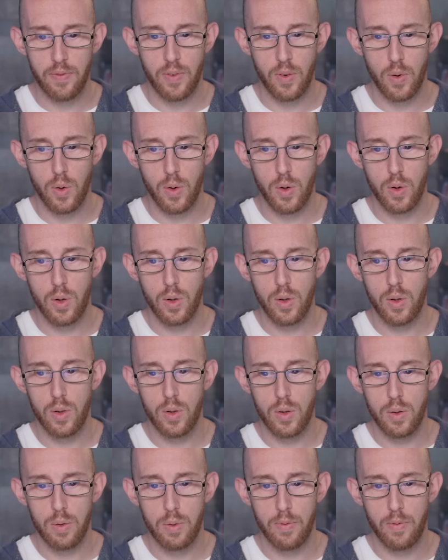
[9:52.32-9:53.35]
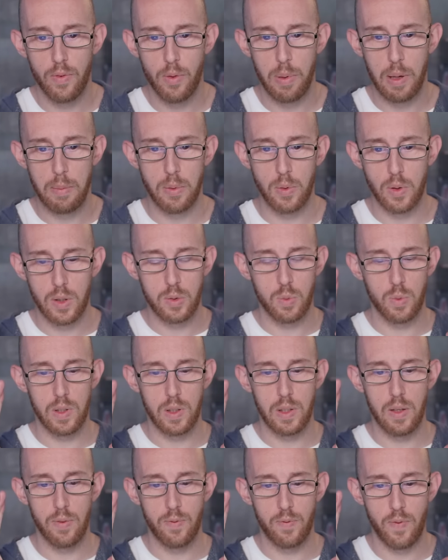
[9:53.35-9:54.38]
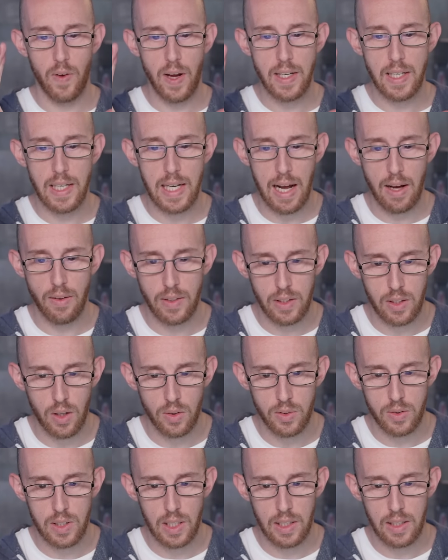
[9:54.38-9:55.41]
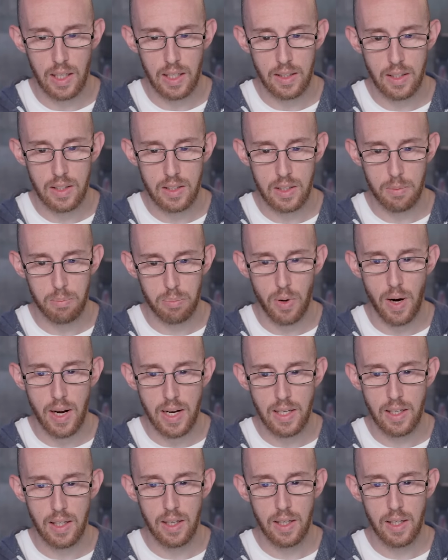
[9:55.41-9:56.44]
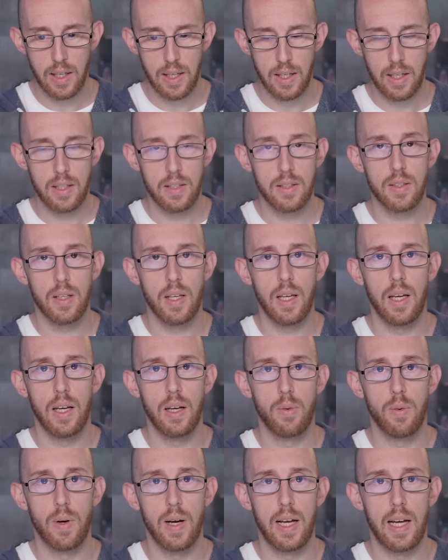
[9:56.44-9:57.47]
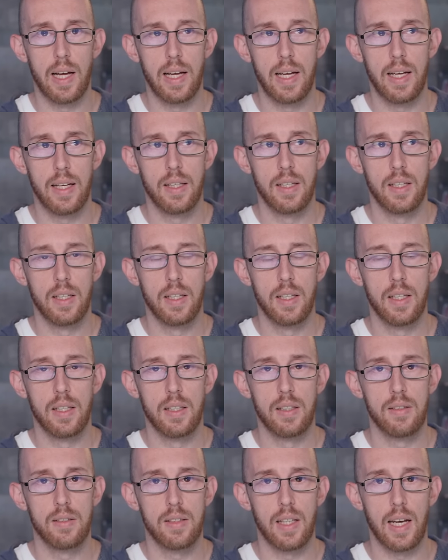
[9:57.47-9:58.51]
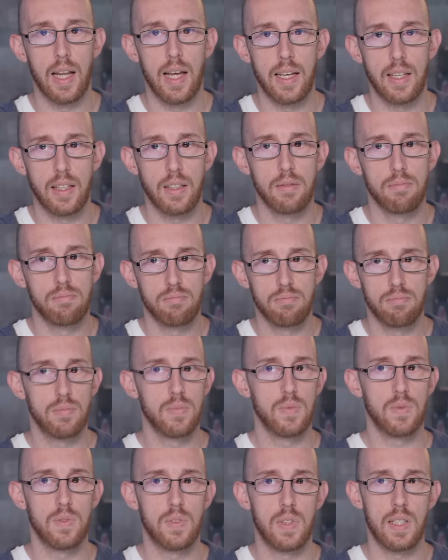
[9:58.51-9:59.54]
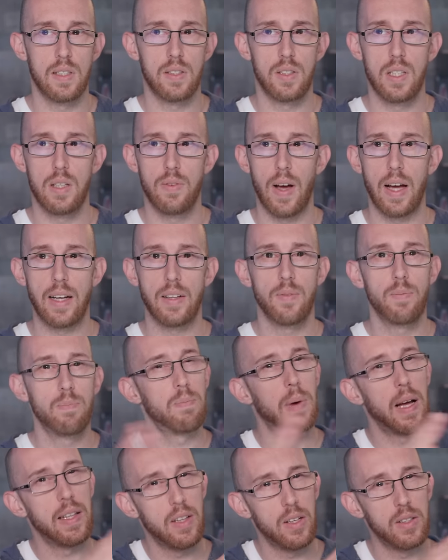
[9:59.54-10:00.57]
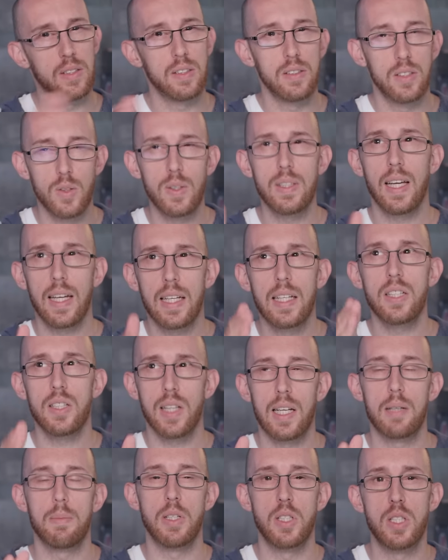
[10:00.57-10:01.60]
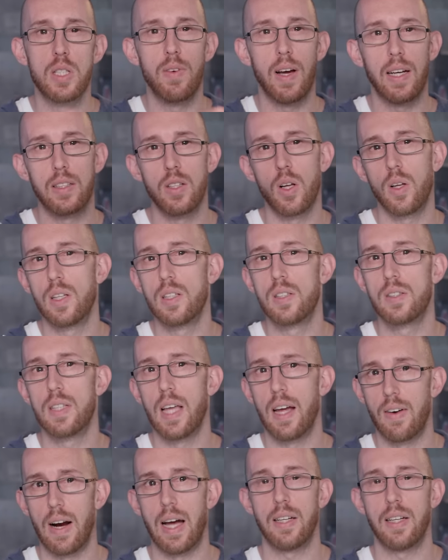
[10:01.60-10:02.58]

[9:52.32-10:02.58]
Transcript: for for people because you've faded out the content and there's a break uh, where they're like, there's, you've by the, doing that initial animation, you've acknowledged their